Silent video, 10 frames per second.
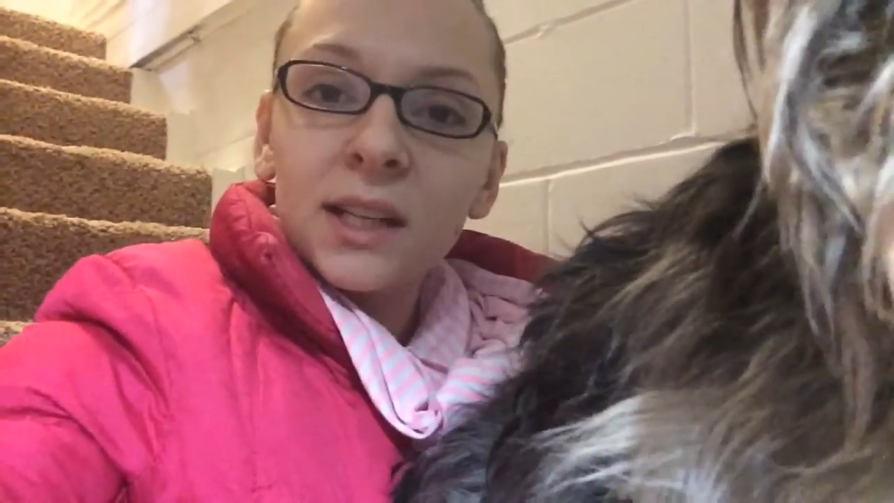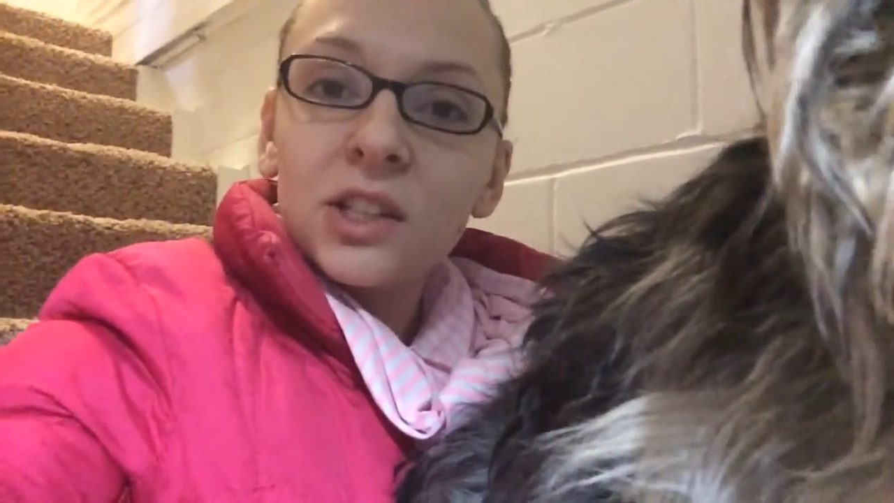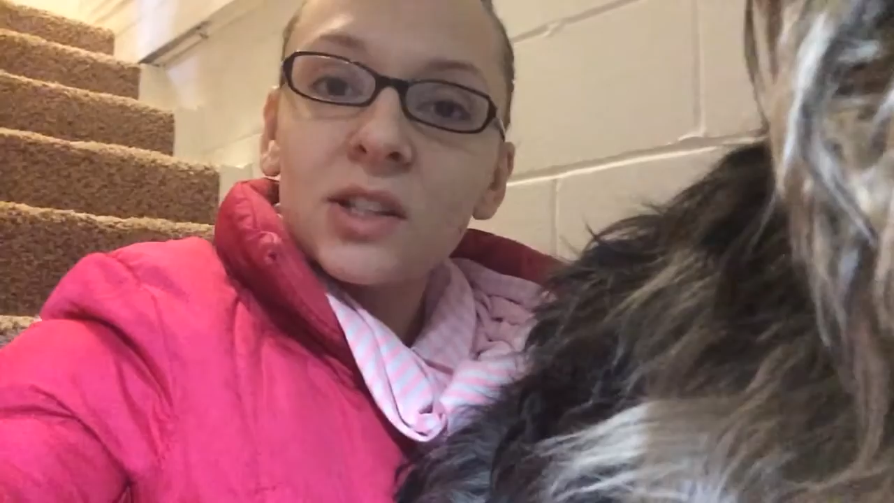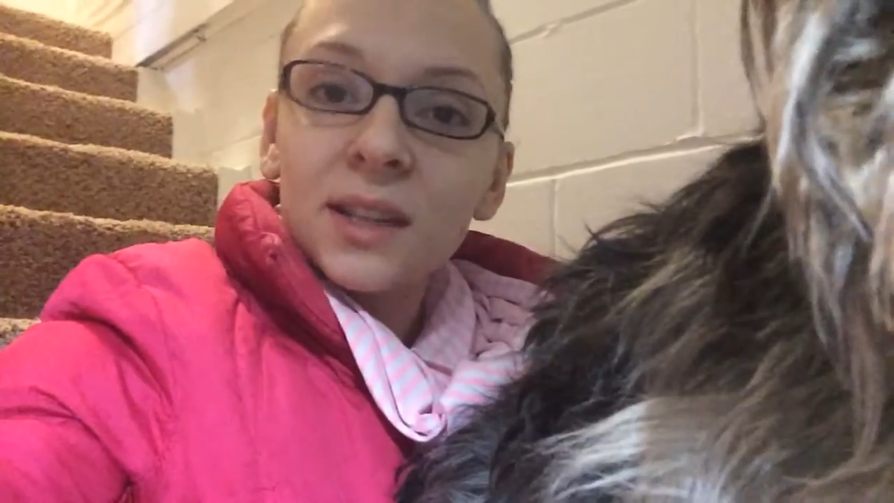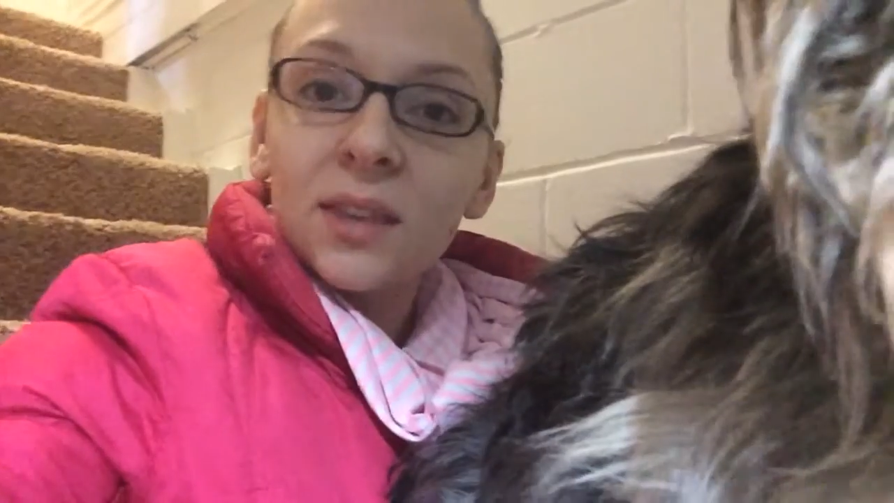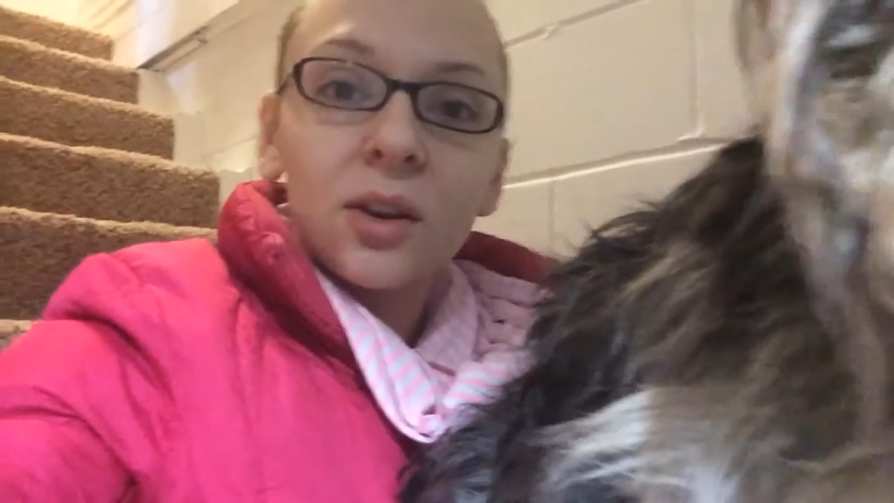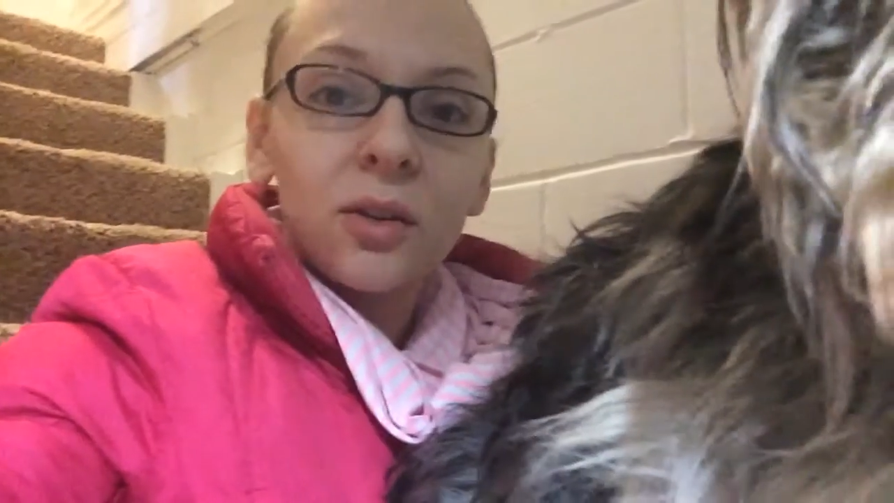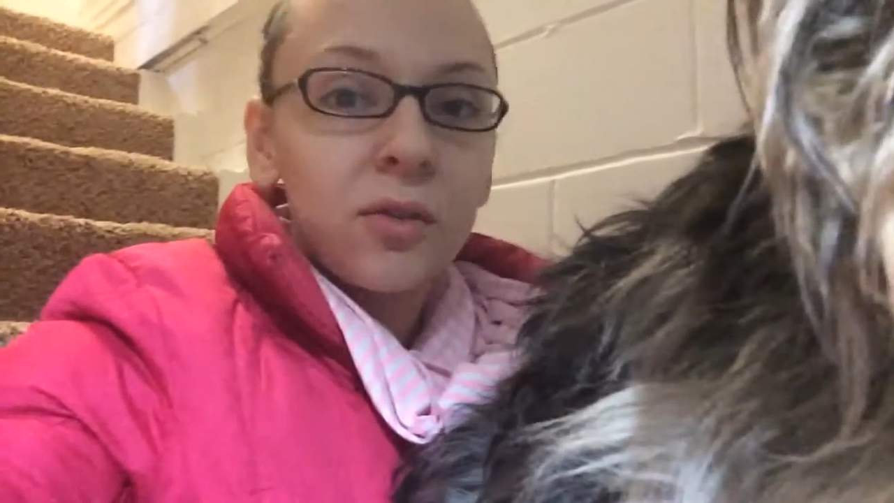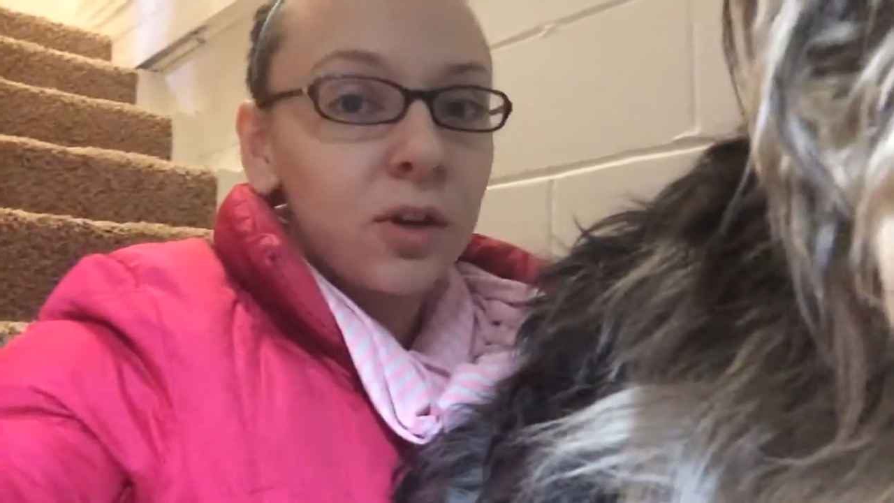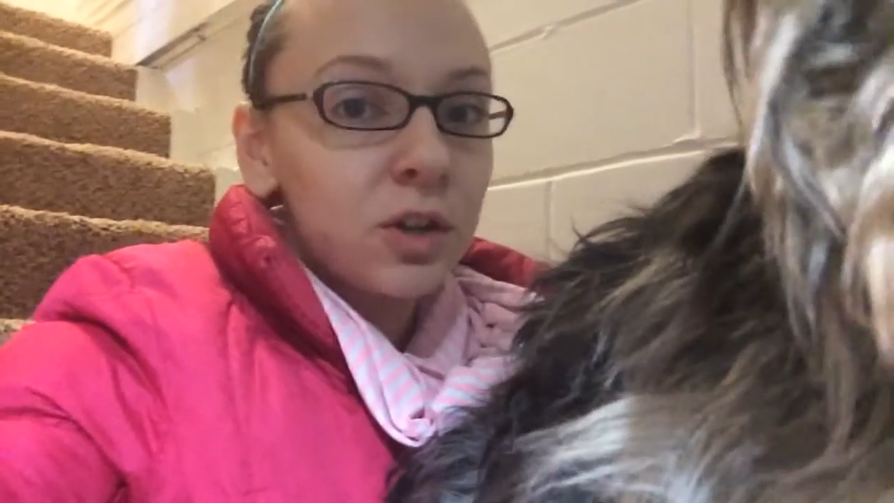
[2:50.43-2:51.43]
just to get there
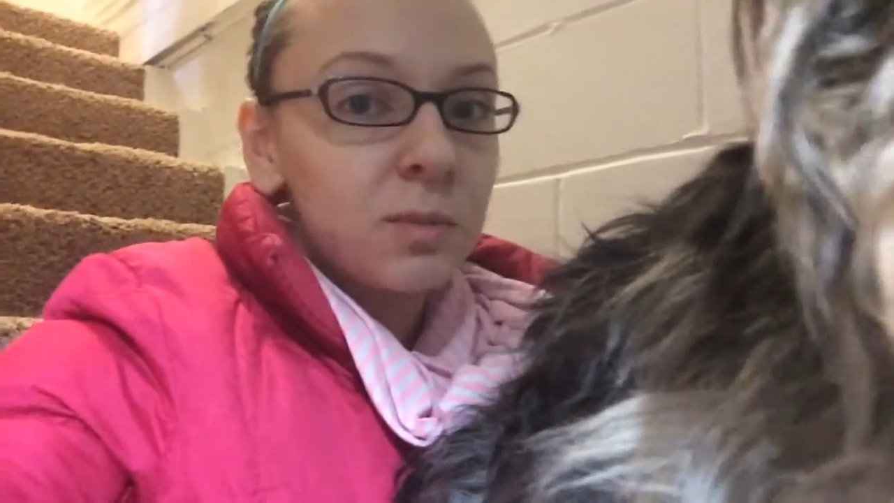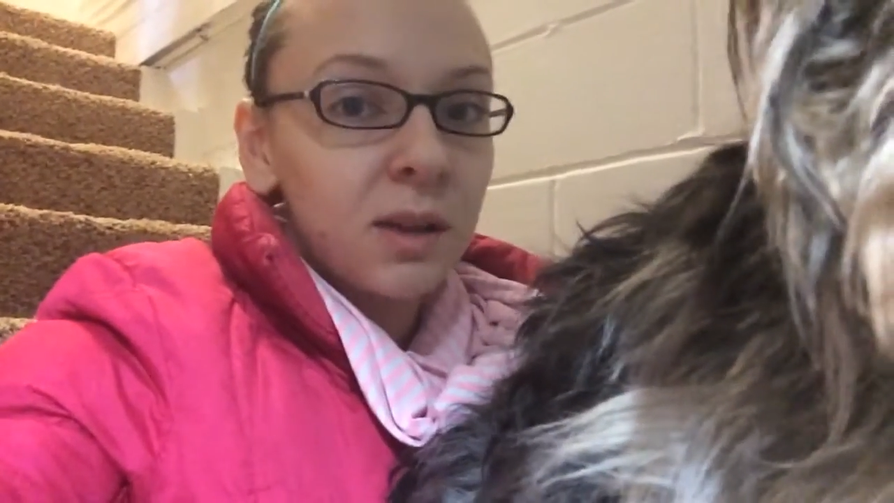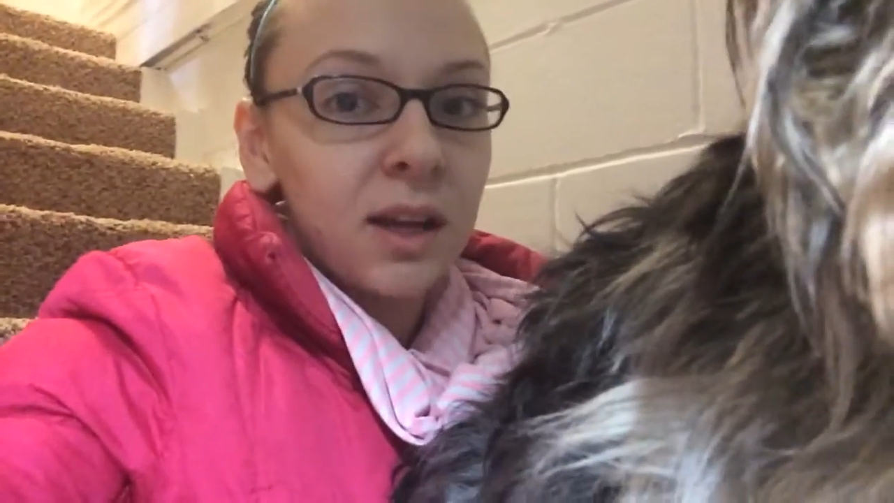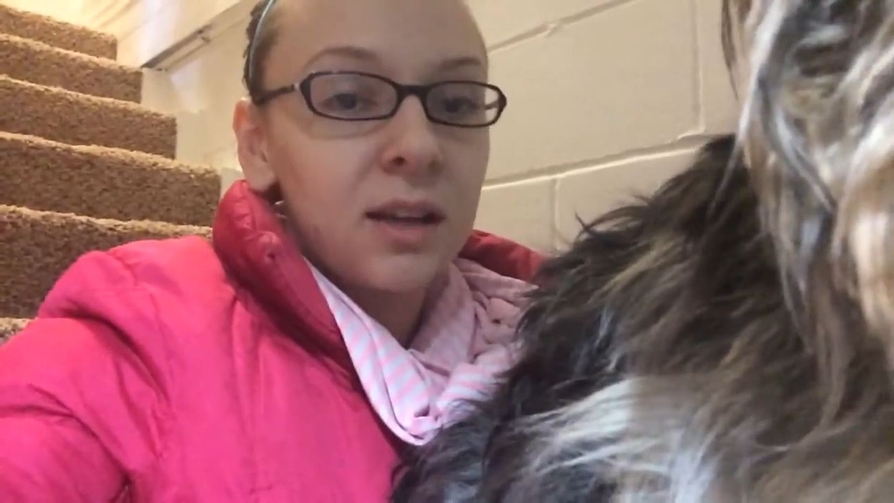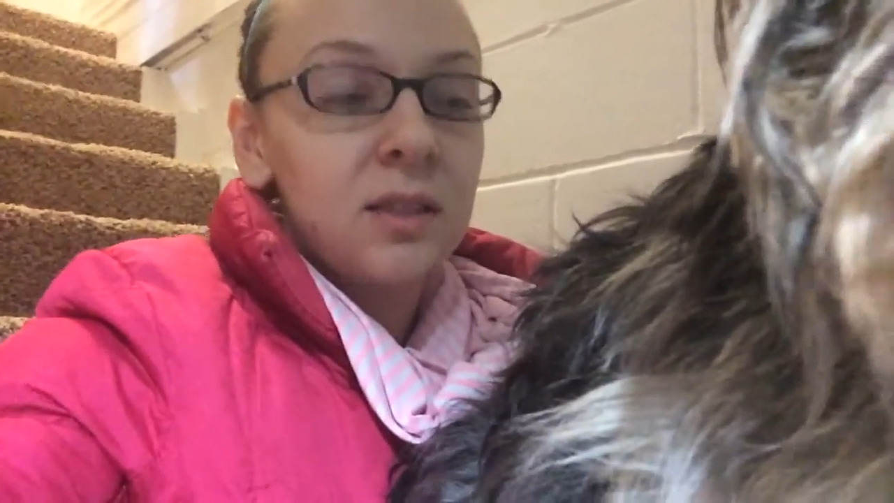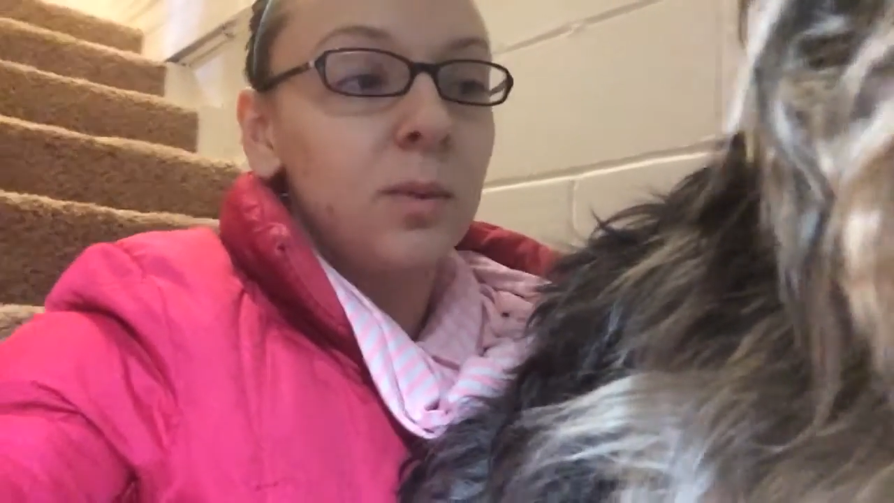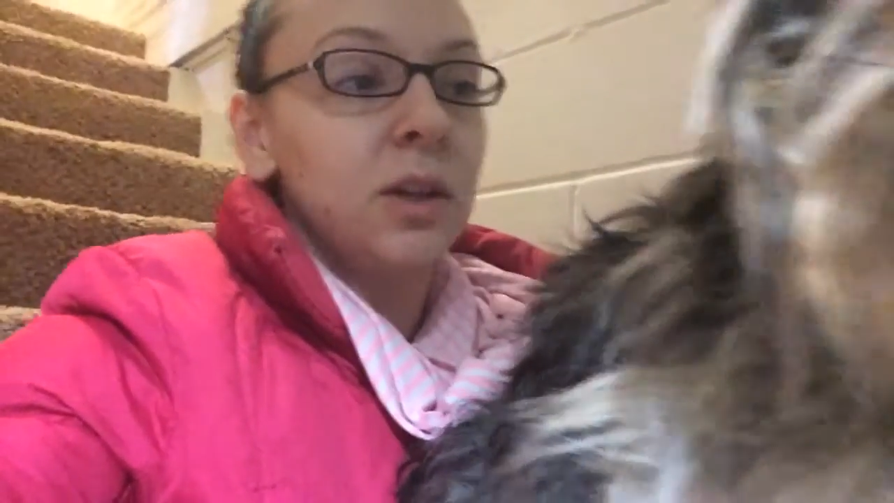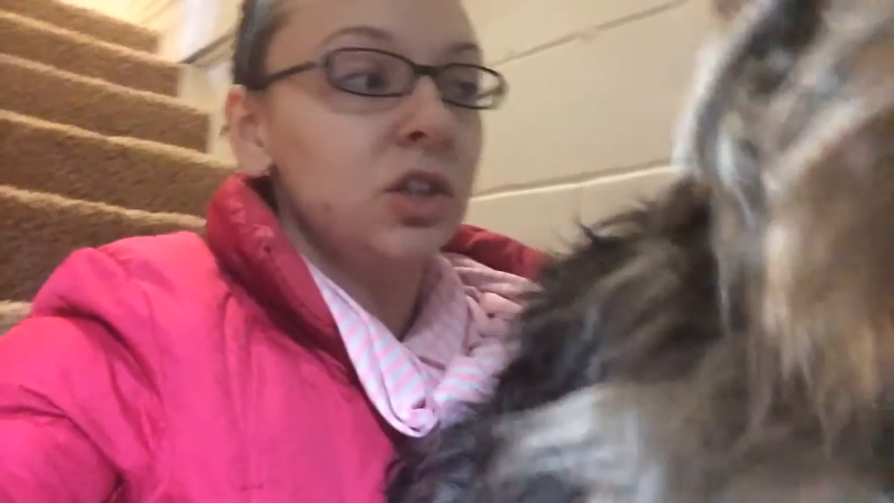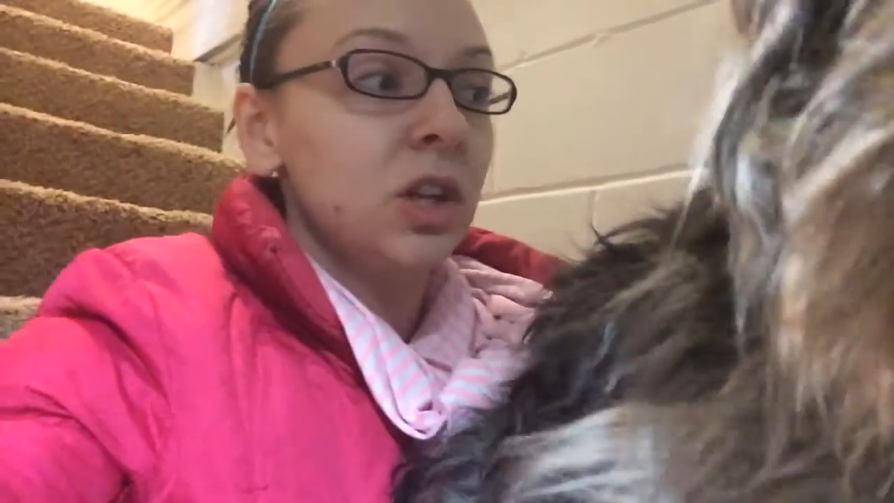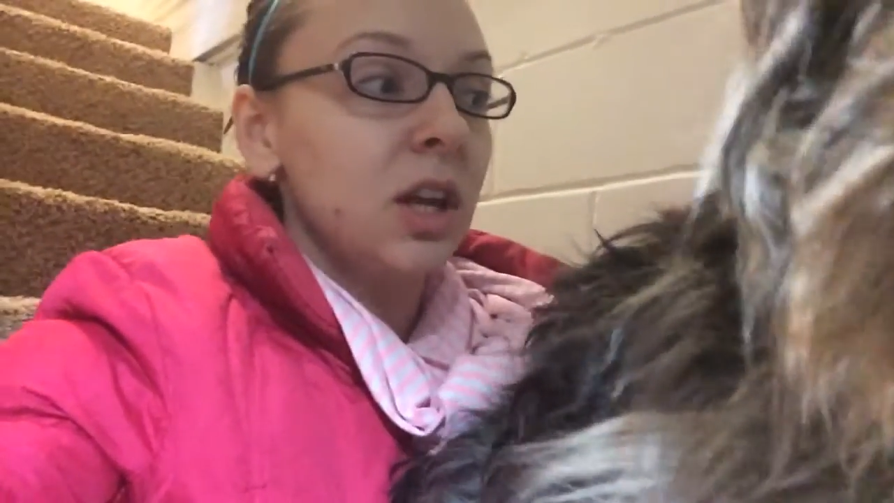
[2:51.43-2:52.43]
in the first place,
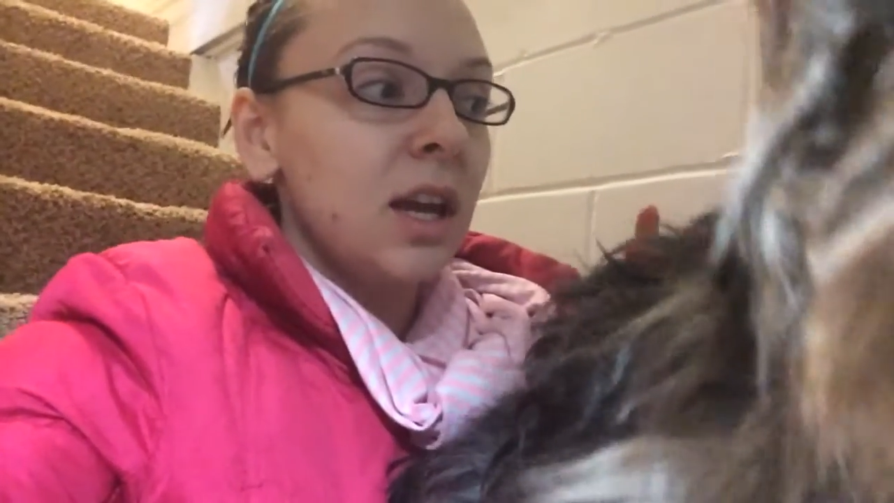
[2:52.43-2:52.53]
which